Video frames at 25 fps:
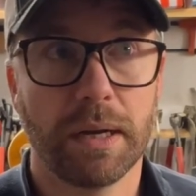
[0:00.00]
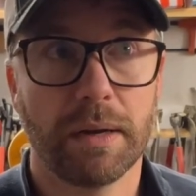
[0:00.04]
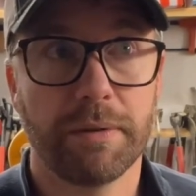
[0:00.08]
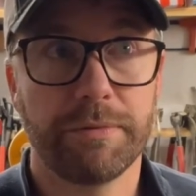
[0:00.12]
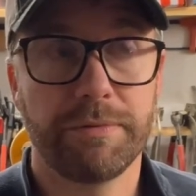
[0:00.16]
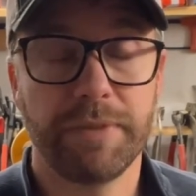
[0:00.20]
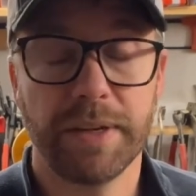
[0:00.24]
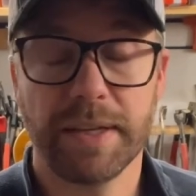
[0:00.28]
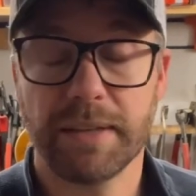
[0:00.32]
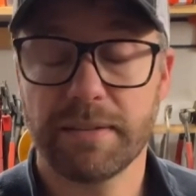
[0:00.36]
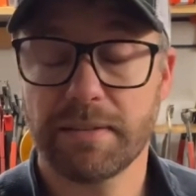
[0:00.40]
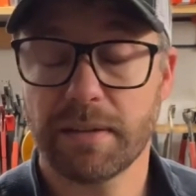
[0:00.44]

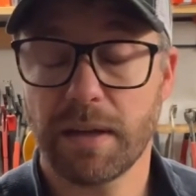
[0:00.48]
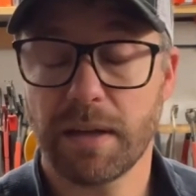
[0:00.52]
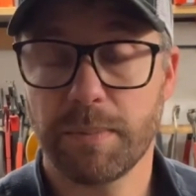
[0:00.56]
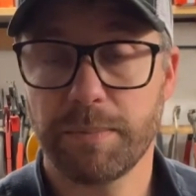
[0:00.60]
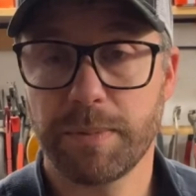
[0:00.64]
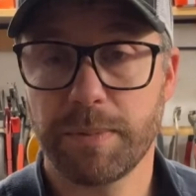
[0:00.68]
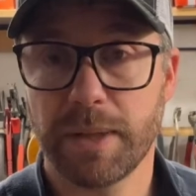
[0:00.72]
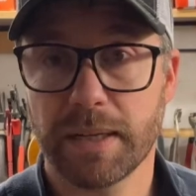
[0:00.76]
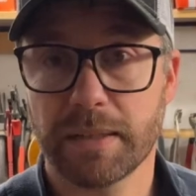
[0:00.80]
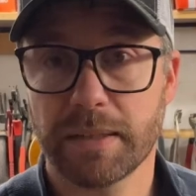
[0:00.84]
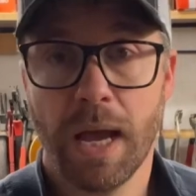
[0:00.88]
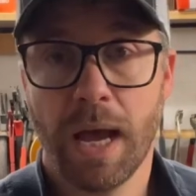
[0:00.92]
fix up
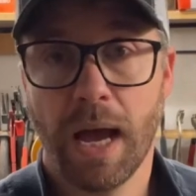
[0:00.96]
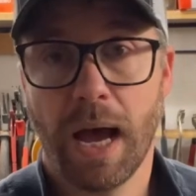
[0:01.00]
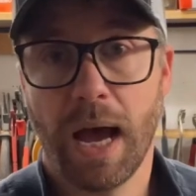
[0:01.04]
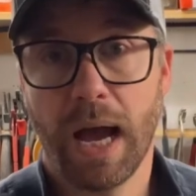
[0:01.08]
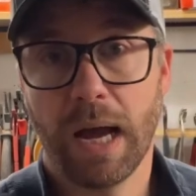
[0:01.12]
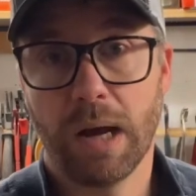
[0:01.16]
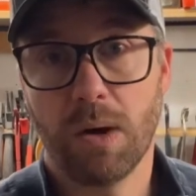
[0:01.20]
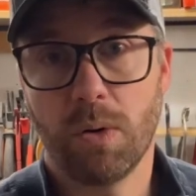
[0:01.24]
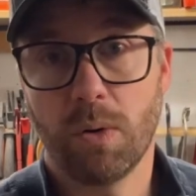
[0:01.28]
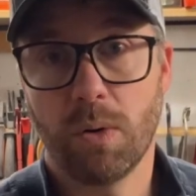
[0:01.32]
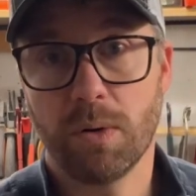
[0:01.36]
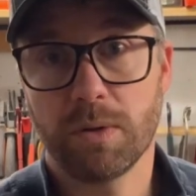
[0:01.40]
that. I
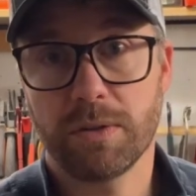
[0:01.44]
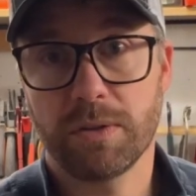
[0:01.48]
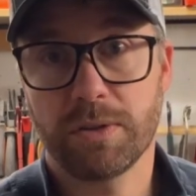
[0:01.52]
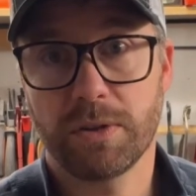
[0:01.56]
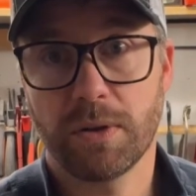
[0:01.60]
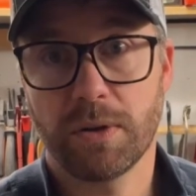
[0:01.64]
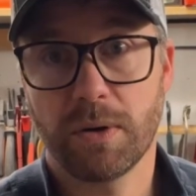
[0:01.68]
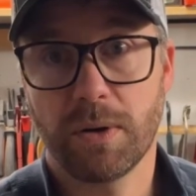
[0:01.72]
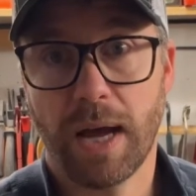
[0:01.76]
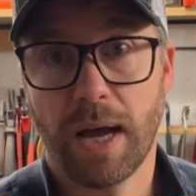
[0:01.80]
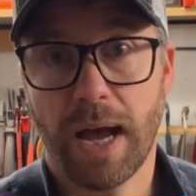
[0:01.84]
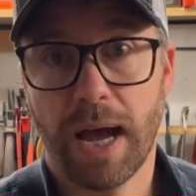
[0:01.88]

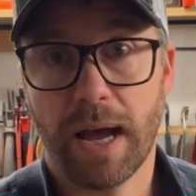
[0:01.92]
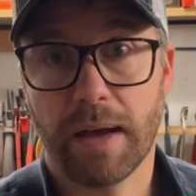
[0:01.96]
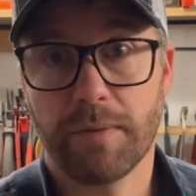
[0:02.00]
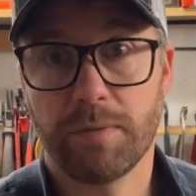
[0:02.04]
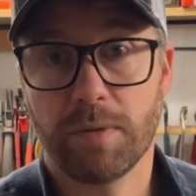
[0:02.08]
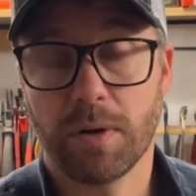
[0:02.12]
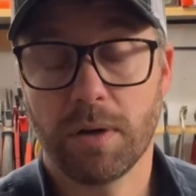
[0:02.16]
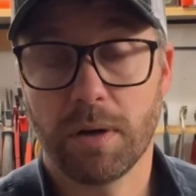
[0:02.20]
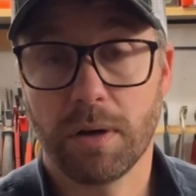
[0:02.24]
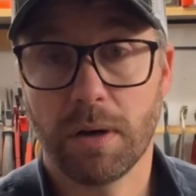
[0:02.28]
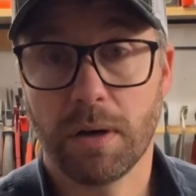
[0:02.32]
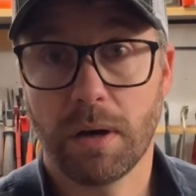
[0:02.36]
also have
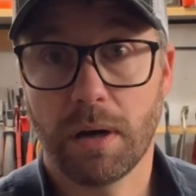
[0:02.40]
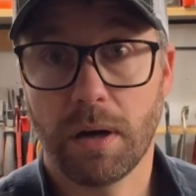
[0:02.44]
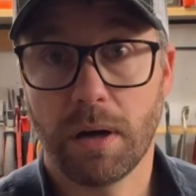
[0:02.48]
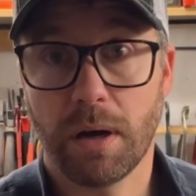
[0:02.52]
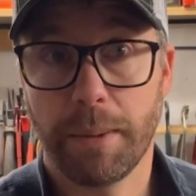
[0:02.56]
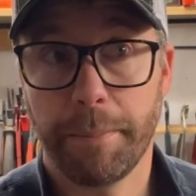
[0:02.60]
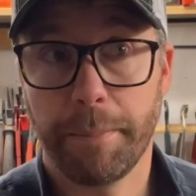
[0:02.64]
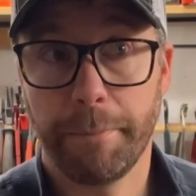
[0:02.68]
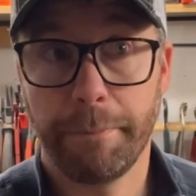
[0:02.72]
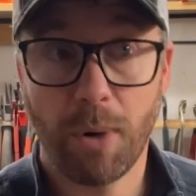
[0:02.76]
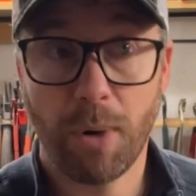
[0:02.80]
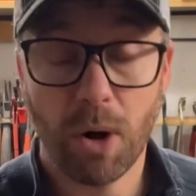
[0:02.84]
a
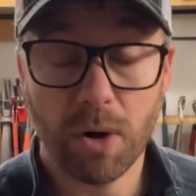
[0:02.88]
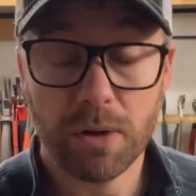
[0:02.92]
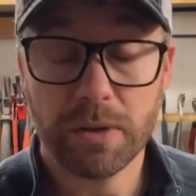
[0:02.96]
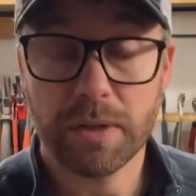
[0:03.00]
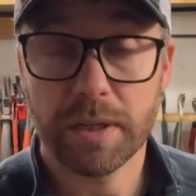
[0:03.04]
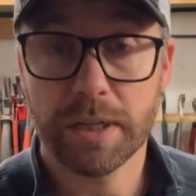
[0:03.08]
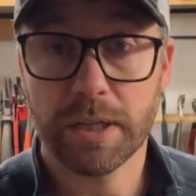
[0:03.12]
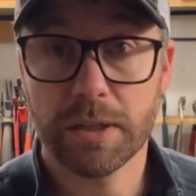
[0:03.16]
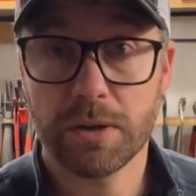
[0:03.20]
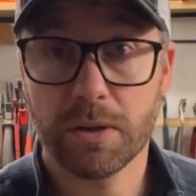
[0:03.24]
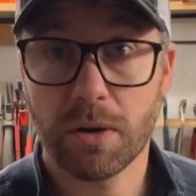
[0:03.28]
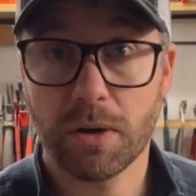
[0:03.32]

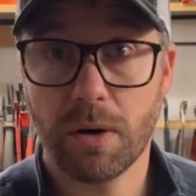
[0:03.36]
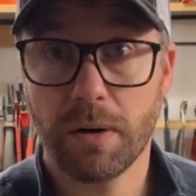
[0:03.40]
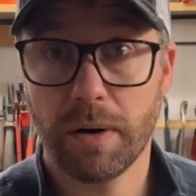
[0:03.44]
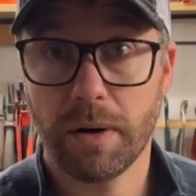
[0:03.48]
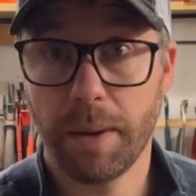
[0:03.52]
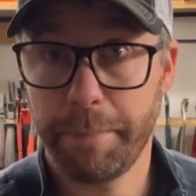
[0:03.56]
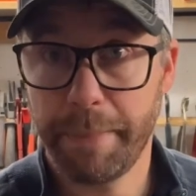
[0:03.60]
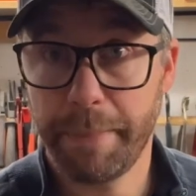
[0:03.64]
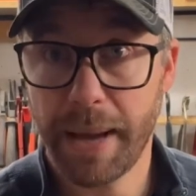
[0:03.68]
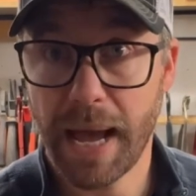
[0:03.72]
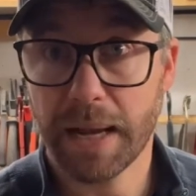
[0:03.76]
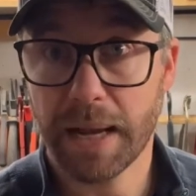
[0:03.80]
Martin guitar, a
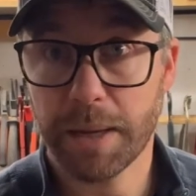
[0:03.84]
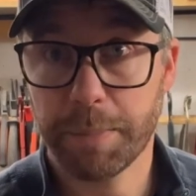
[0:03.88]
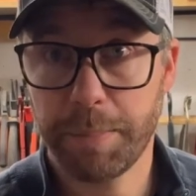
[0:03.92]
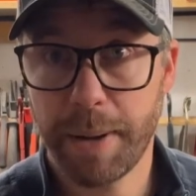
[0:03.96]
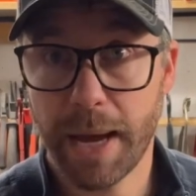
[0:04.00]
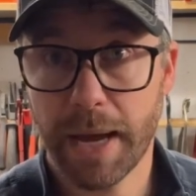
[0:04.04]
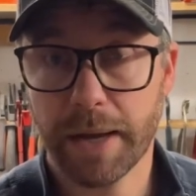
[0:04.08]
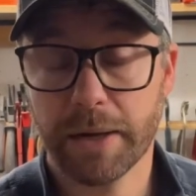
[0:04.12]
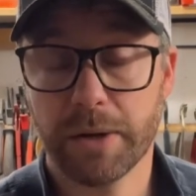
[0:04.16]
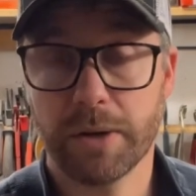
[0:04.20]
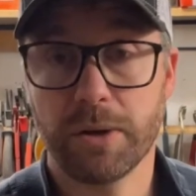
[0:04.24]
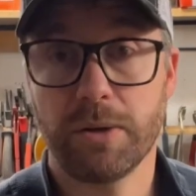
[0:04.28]

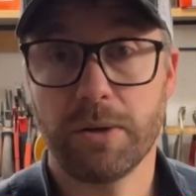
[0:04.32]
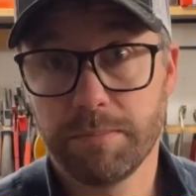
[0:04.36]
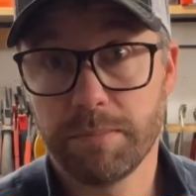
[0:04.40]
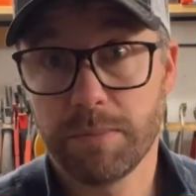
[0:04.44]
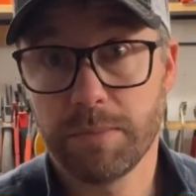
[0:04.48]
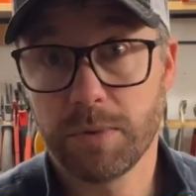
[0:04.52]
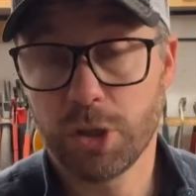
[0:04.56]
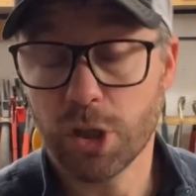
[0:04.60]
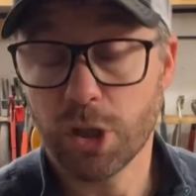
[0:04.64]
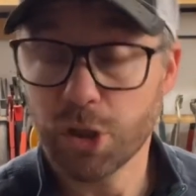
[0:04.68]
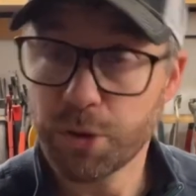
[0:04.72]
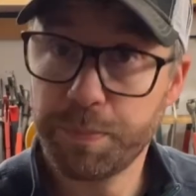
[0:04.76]
backpacker.
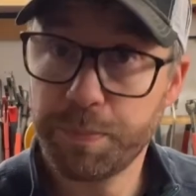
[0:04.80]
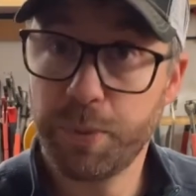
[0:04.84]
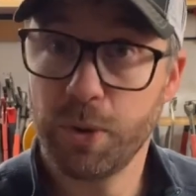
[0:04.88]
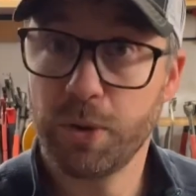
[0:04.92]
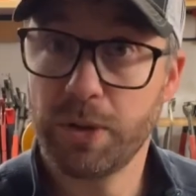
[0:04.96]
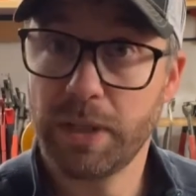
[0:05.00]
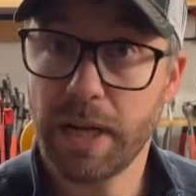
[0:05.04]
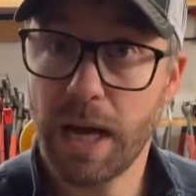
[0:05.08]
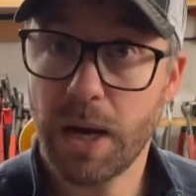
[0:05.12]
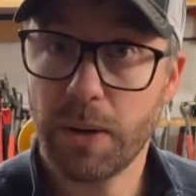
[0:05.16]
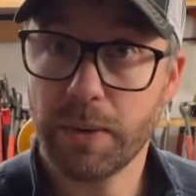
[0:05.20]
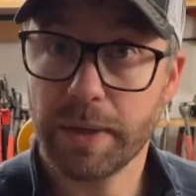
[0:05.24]
Just put
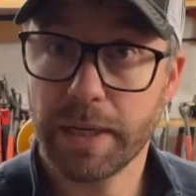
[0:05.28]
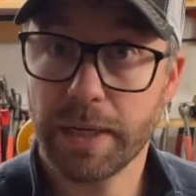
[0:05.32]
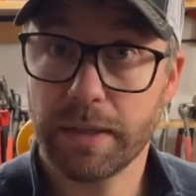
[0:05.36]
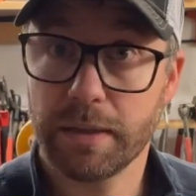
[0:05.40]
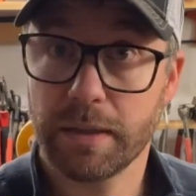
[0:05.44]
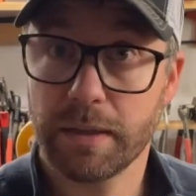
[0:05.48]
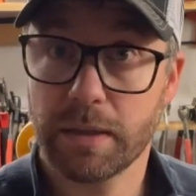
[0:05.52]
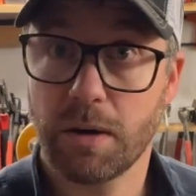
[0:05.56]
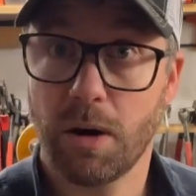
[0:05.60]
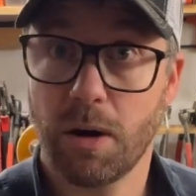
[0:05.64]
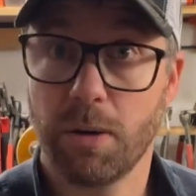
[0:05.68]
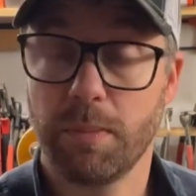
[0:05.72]
down in
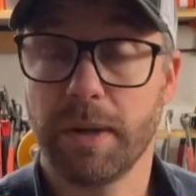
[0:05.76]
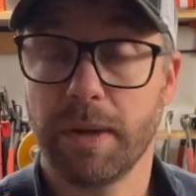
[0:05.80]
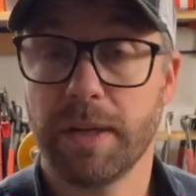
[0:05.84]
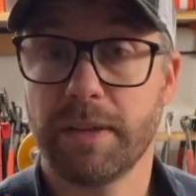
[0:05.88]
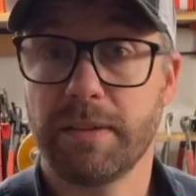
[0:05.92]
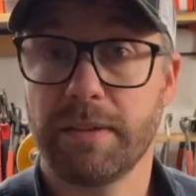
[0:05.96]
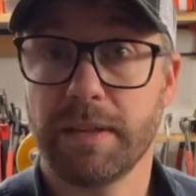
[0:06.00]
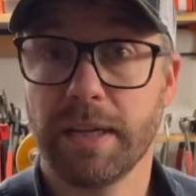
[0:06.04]
the comment